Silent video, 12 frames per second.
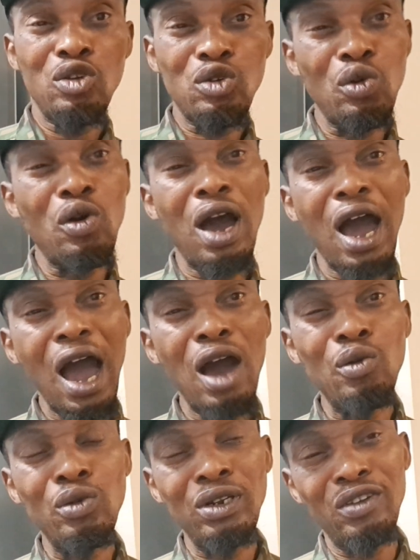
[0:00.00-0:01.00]
So
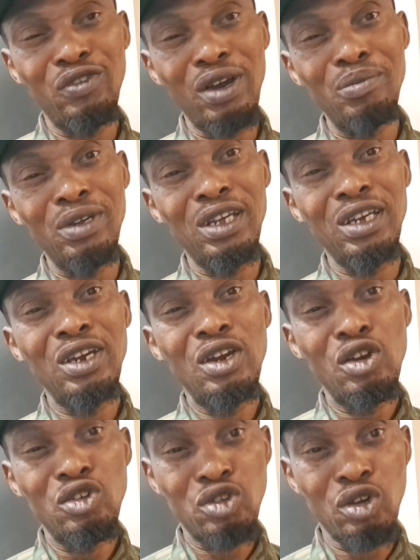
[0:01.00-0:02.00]
how would the family
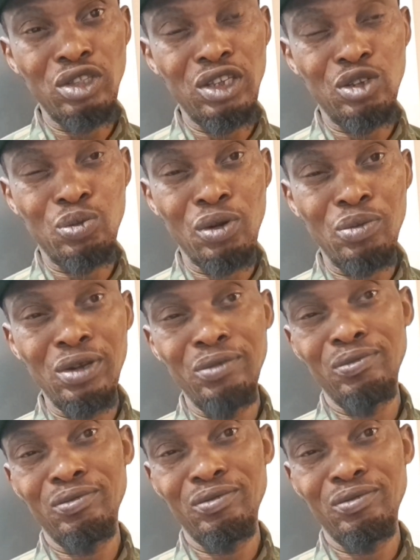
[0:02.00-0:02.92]
solve this problem?